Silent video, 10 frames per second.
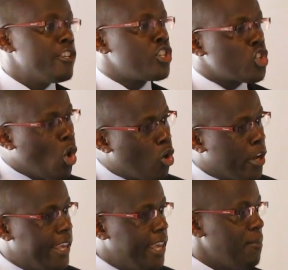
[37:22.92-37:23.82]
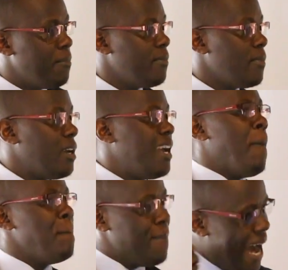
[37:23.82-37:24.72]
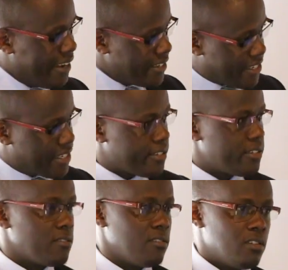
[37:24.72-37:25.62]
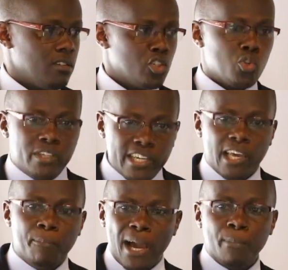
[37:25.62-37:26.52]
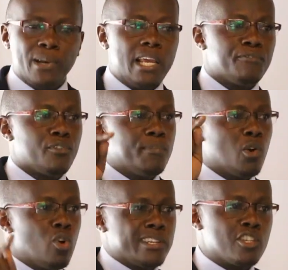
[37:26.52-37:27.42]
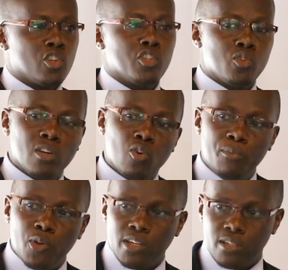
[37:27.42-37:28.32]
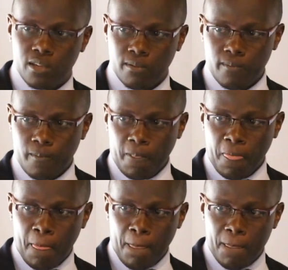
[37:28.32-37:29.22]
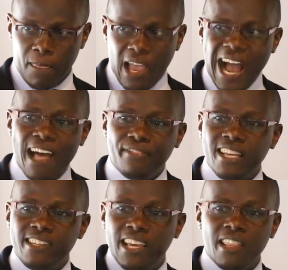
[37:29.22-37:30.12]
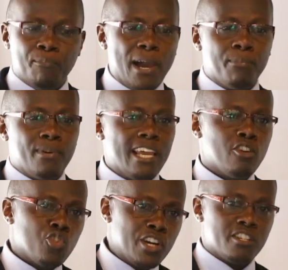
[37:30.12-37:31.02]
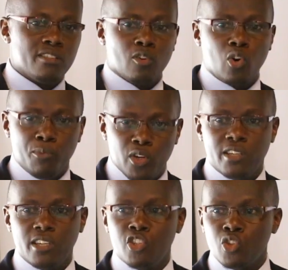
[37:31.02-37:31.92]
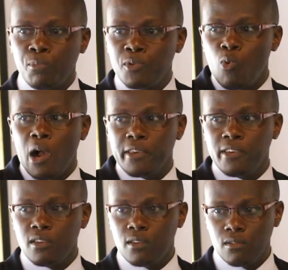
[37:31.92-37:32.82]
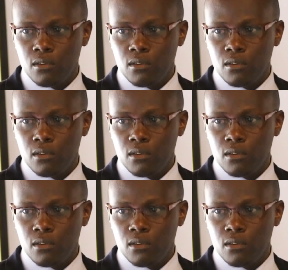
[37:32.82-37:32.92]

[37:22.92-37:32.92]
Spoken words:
It took him months to dig a pipeline from the water source to the community. And the day the pipeline reached the community, he stopped working.